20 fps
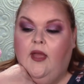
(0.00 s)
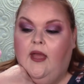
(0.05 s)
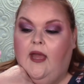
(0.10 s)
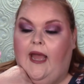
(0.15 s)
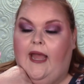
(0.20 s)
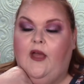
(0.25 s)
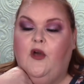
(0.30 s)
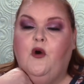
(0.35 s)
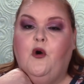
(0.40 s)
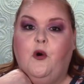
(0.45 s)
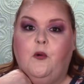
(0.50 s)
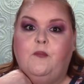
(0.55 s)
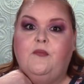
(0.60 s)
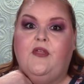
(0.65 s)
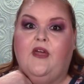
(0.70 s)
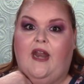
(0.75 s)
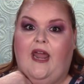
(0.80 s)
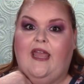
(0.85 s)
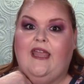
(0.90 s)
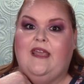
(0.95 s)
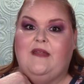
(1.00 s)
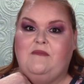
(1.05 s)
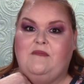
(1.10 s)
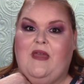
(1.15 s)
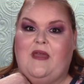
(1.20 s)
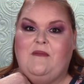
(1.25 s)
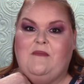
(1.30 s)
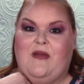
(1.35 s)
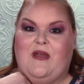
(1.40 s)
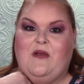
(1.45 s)
I hope that I can
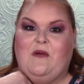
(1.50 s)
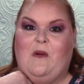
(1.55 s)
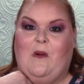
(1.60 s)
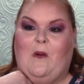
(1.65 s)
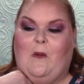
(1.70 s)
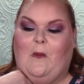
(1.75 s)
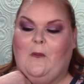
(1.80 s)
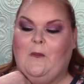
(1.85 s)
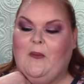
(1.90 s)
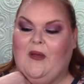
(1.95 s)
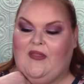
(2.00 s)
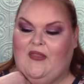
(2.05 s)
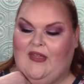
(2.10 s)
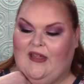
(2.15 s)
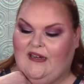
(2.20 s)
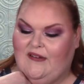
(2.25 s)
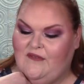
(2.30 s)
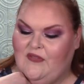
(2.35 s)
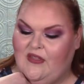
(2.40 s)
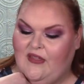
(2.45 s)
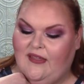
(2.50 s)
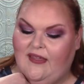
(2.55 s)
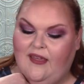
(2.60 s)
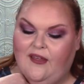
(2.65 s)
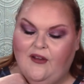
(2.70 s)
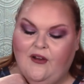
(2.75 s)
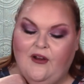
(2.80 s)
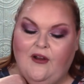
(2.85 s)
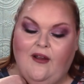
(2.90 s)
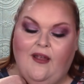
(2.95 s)
make my goal by the end of the
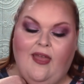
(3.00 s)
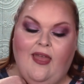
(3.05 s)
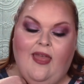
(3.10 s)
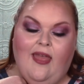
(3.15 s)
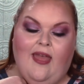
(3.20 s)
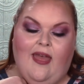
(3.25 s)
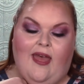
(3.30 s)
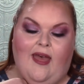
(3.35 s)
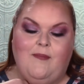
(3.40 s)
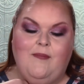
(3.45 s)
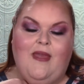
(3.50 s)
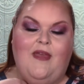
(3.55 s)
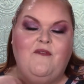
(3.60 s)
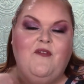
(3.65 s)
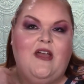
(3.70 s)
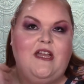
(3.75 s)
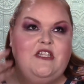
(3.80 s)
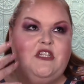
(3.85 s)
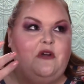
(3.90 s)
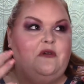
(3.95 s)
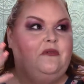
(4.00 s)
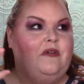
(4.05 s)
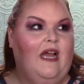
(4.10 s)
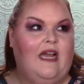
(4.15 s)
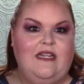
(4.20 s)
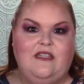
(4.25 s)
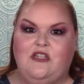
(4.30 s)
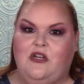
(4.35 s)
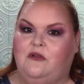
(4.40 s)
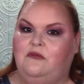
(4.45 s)
year. Um, if I don't,
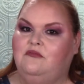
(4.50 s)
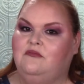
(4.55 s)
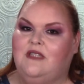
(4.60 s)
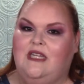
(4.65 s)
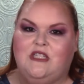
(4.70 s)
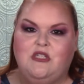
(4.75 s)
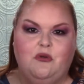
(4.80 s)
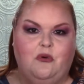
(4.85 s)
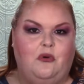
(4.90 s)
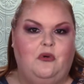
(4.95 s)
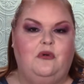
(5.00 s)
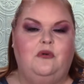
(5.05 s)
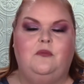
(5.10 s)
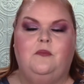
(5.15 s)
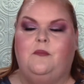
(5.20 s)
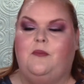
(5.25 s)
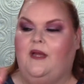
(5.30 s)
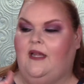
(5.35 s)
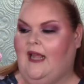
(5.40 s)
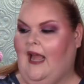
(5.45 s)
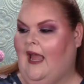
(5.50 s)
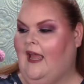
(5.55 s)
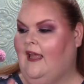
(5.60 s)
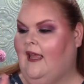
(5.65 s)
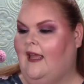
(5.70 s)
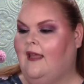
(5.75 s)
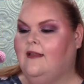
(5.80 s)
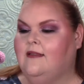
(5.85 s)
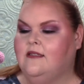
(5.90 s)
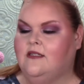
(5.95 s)
I don't, that's cool. But I,
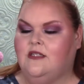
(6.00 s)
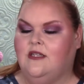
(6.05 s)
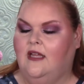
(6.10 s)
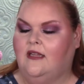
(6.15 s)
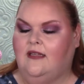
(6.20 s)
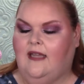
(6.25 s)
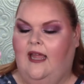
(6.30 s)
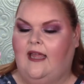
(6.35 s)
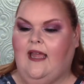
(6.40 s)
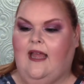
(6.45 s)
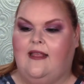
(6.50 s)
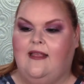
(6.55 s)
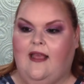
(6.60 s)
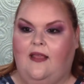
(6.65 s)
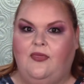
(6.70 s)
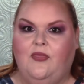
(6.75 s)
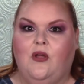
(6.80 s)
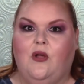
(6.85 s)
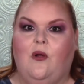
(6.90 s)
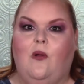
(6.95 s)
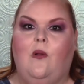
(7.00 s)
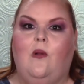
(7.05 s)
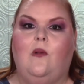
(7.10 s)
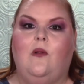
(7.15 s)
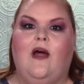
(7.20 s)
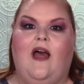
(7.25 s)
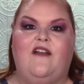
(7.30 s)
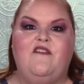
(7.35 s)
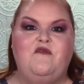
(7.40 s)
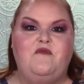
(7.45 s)
it, like I set the
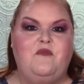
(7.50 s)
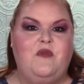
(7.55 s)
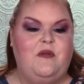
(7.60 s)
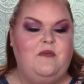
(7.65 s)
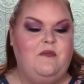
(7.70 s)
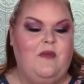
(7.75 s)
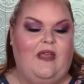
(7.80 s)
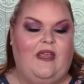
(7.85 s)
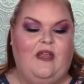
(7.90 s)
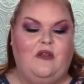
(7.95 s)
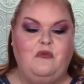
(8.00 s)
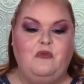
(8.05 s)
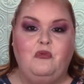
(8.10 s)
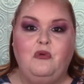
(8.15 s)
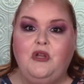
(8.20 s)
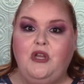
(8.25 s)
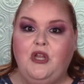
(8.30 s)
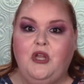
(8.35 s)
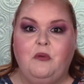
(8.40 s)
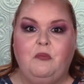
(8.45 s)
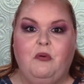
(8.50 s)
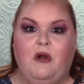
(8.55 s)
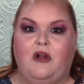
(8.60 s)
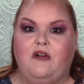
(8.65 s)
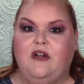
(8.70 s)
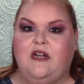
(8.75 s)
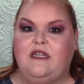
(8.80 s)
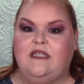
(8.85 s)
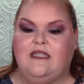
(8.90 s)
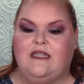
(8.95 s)
goal, I've been making really good
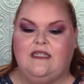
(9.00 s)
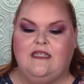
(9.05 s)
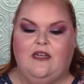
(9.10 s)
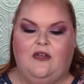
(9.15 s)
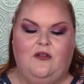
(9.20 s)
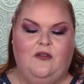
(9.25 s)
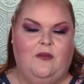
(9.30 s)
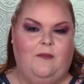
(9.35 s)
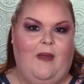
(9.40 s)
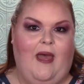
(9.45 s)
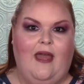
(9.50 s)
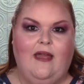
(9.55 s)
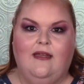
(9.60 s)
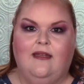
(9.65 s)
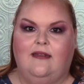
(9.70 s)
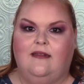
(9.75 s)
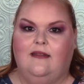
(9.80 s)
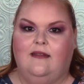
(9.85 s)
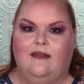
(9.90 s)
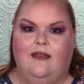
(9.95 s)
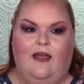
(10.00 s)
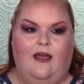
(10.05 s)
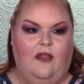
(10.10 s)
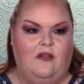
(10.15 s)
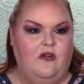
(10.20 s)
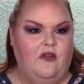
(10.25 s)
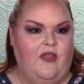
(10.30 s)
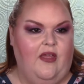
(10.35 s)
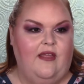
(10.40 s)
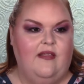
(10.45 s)
progress until the back and the
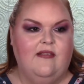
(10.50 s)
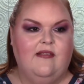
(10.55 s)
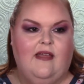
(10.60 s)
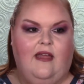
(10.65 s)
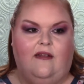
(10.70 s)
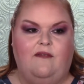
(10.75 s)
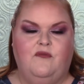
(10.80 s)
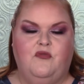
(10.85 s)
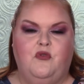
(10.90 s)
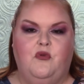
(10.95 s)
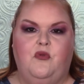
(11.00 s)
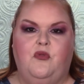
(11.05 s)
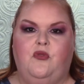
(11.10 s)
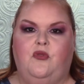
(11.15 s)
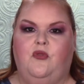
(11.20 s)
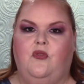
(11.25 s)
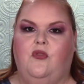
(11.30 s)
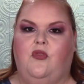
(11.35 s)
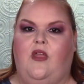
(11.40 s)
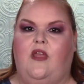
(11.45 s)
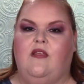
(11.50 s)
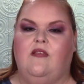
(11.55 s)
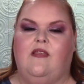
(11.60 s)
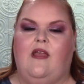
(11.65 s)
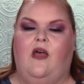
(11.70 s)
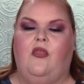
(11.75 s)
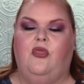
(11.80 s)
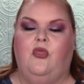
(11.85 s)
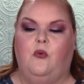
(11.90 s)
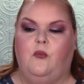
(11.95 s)
other things kind of threw things
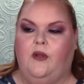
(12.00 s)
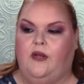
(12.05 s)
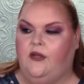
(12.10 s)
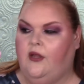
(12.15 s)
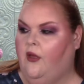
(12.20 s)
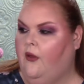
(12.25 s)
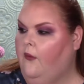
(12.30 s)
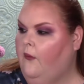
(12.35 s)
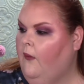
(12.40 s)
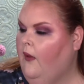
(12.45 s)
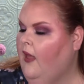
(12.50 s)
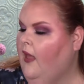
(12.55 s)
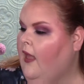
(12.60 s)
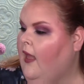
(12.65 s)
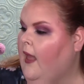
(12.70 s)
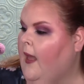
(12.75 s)
out the window.